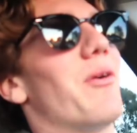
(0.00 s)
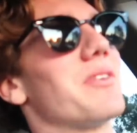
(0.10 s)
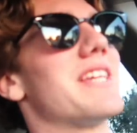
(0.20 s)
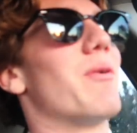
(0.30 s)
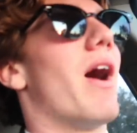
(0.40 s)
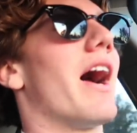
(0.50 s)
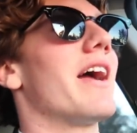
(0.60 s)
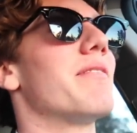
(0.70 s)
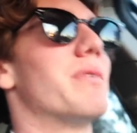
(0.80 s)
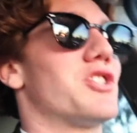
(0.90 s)
I won't say
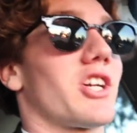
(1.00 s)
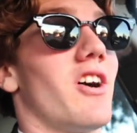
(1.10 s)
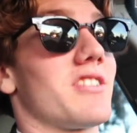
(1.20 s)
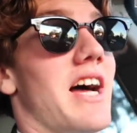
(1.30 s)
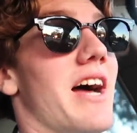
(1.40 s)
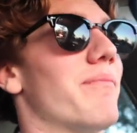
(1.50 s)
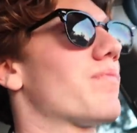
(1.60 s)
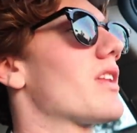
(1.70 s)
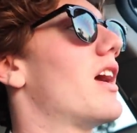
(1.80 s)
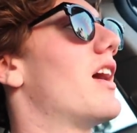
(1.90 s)
why, but it took a long time.
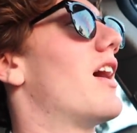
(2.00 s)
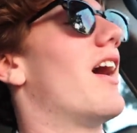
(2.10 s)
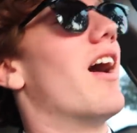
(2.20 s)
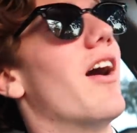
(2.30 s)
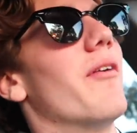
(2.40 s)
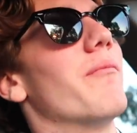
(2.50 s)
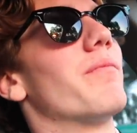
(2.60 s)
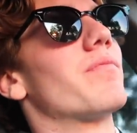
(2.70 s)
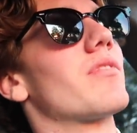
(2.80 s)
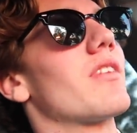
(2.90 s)
Okay. We all know why
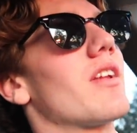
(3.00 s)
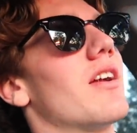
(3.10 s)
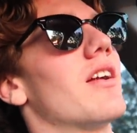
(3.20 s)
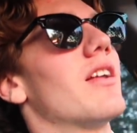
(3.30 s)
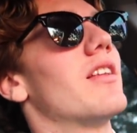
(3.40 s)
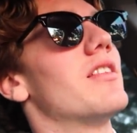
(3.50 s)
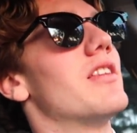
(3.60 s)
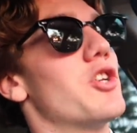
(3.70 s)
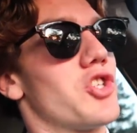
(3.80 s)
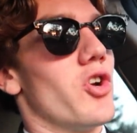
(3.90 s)
it took a long time.
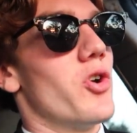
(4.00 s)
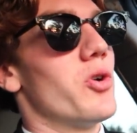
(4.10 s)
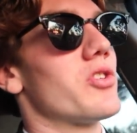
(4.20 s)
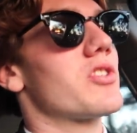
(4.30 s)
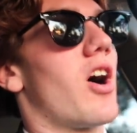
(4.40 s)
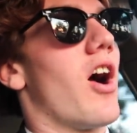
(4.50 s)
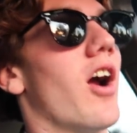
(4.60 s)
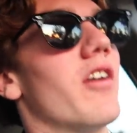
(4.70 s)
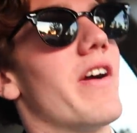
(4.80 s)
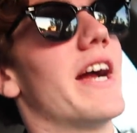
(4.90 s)
These shoes
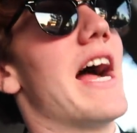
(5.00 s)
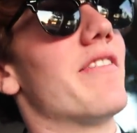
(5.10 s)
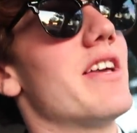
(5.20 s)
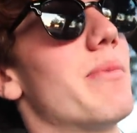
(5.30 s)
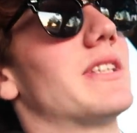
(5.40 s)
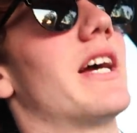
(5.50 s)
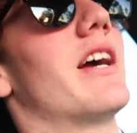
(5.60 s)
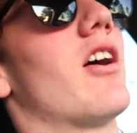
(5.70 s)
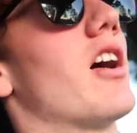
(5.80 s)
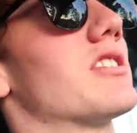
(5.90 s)
are very heavy, but they
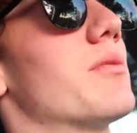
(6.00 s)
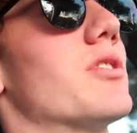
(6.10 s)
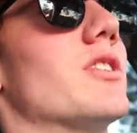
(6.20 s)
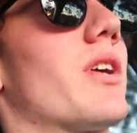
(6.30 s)
are awesome, so it's